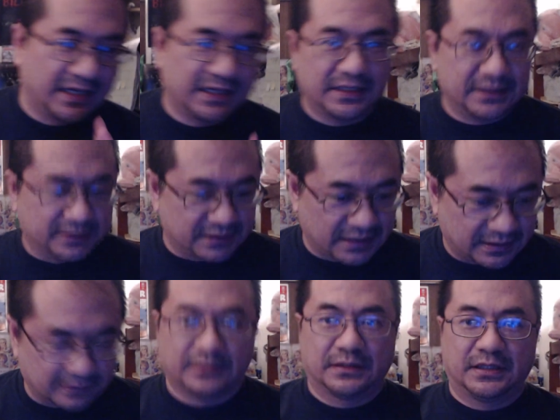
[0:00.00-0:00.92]
and then
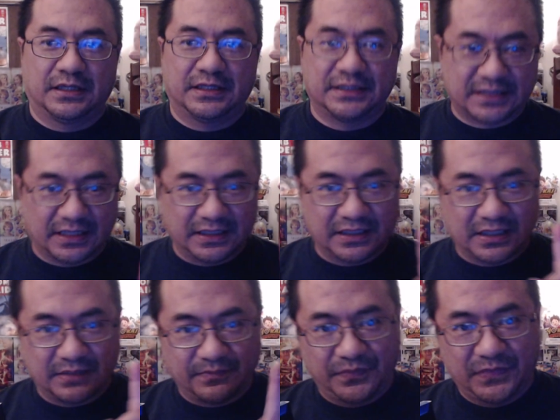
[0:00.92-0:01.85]
he's telling
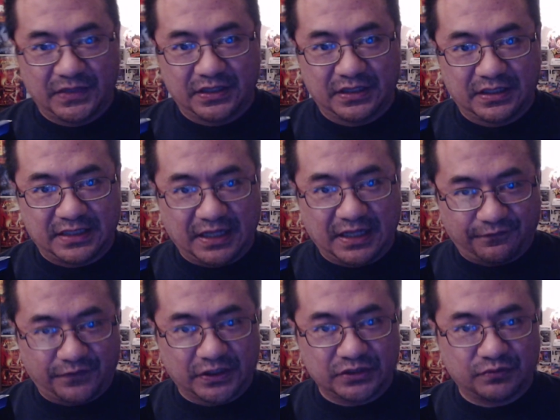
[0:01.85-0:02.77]
him that
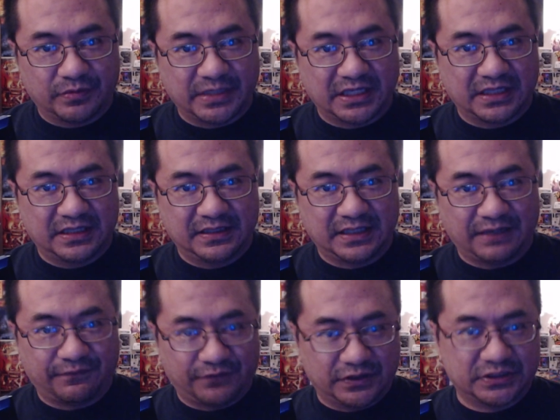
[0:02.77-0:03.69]
French woman,
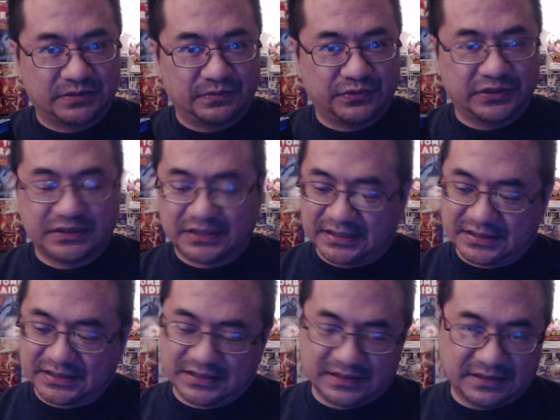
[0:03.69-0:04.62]
that French
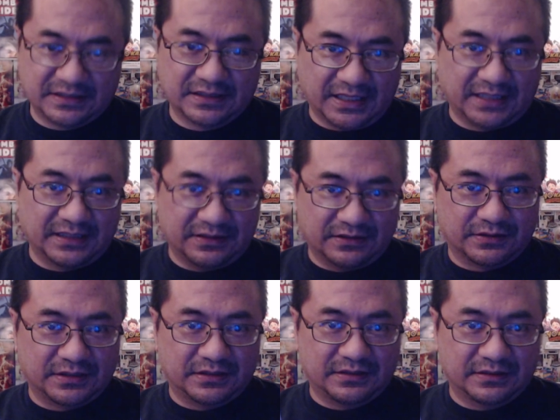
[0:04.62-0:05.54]
princess, that, you know,